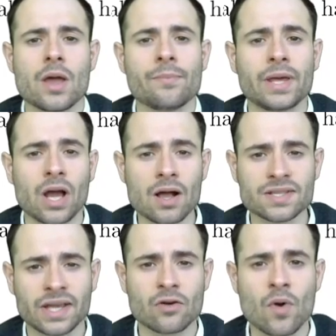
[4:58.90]
Because
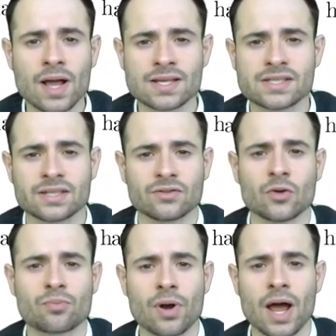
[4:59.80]
it can raise the
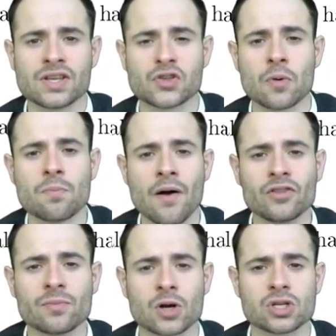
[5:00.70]
price above
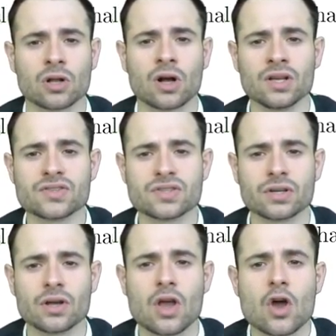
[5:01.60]
the marginal cost,
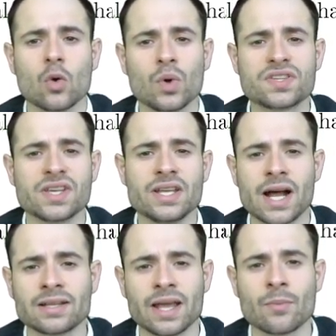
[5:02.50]
we say that a